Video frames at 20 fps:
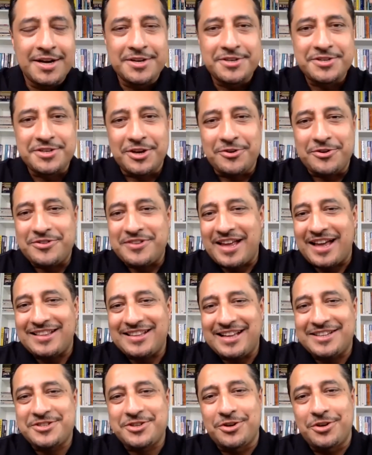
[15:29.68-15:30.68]
So
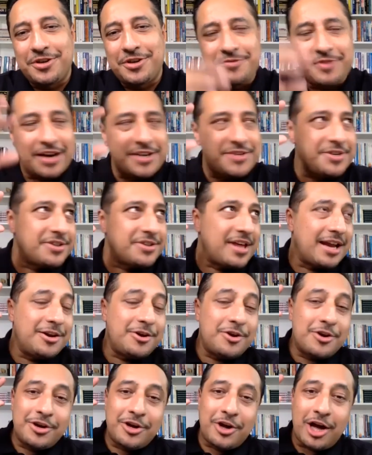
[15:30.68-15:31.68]
that's good advice. So
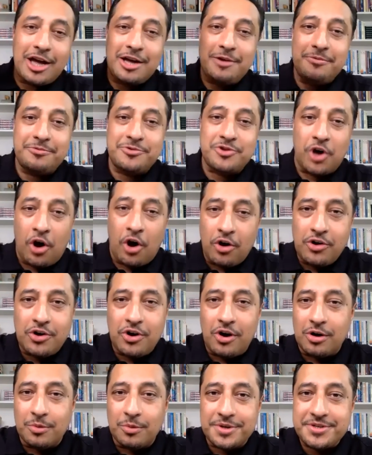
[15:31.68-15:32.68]
then going to Hong
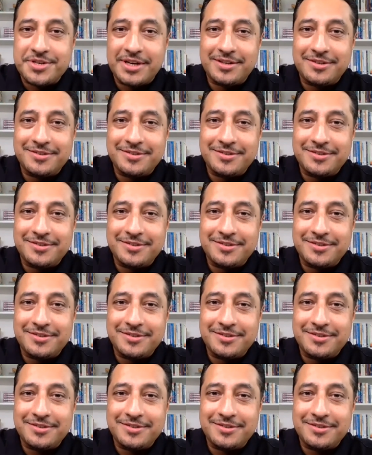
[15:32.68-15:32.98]
Kong, was it?